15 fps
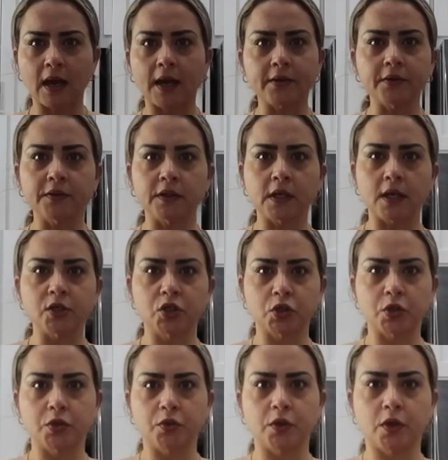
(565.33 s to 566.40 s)
I don't think I
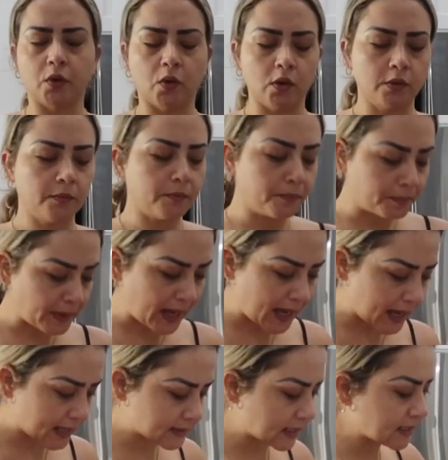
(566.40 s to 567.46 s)
show you the haul,
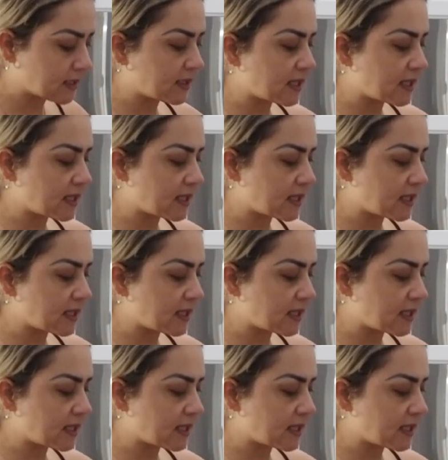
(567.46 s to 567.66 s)
but